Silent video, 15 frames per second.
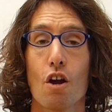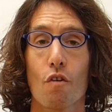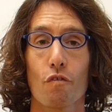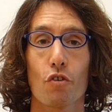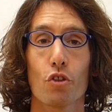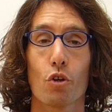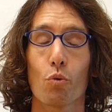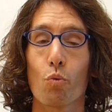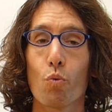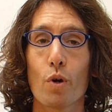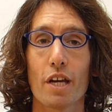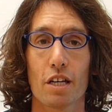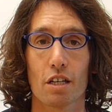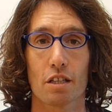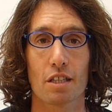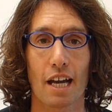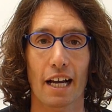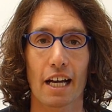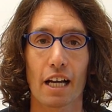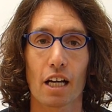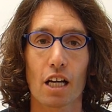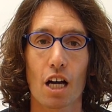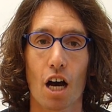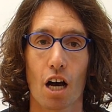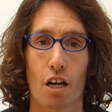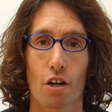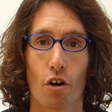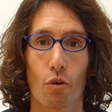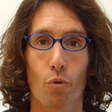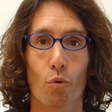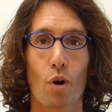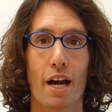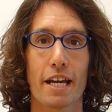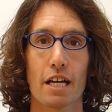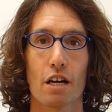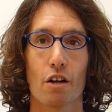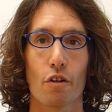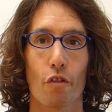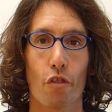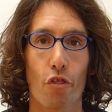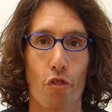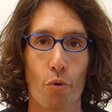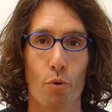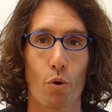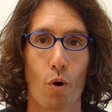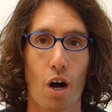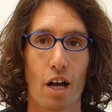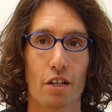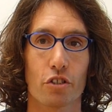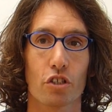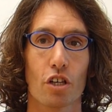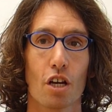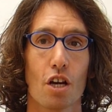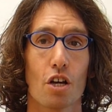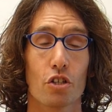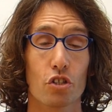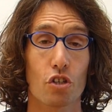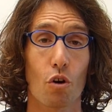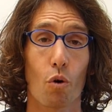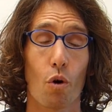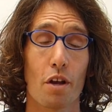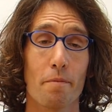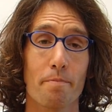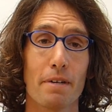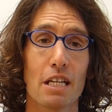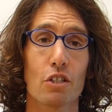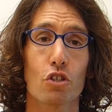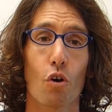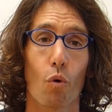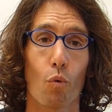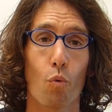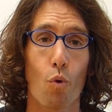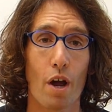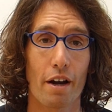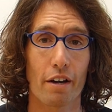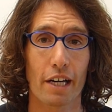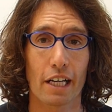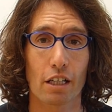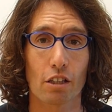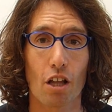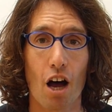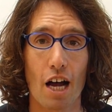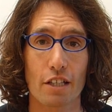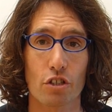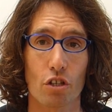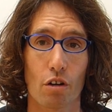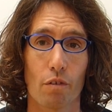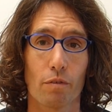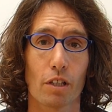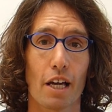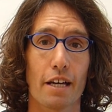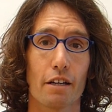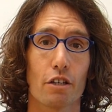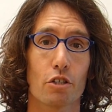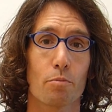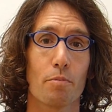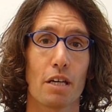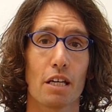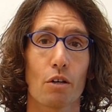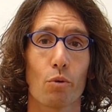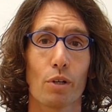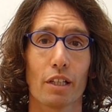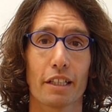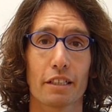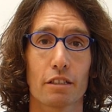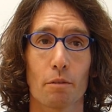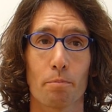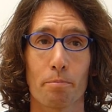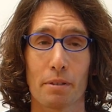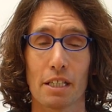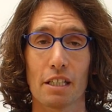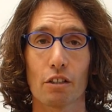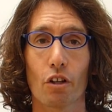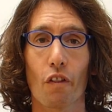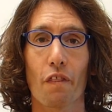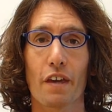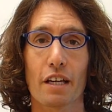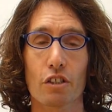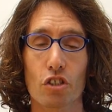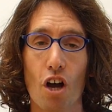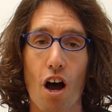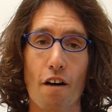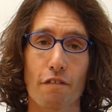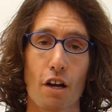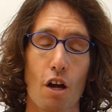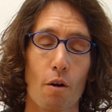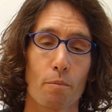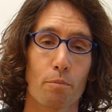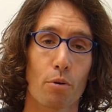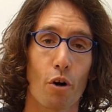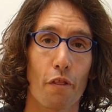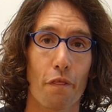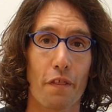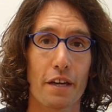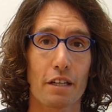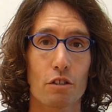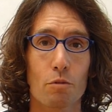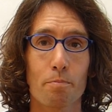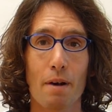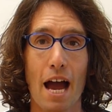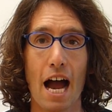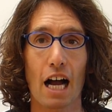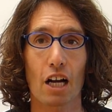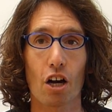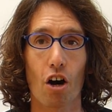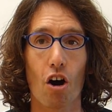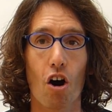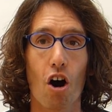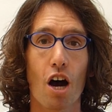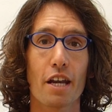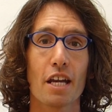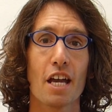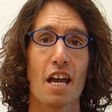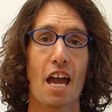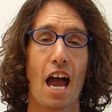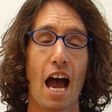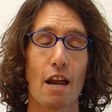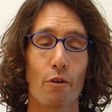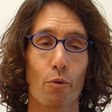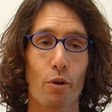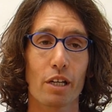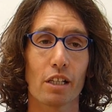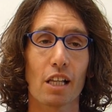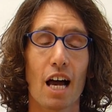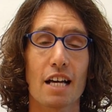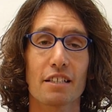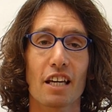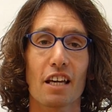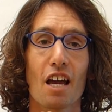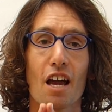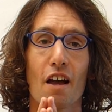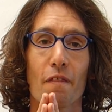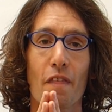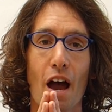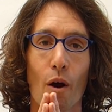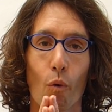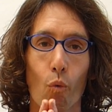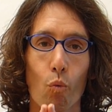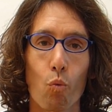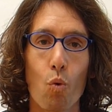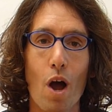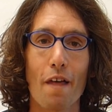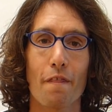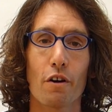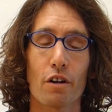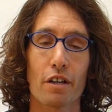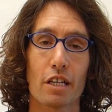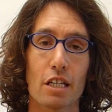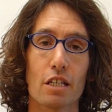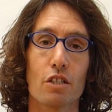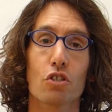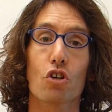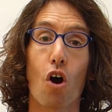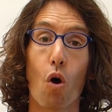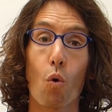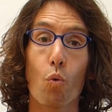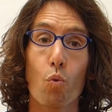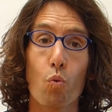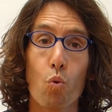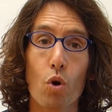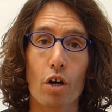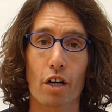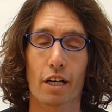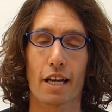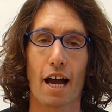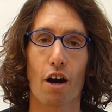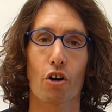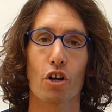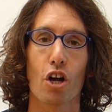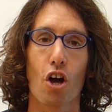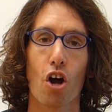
for the wind that can cut right through us. So it means wearing lots of layers, being willing to peel things off, put things back on, and realizing that weather is a workout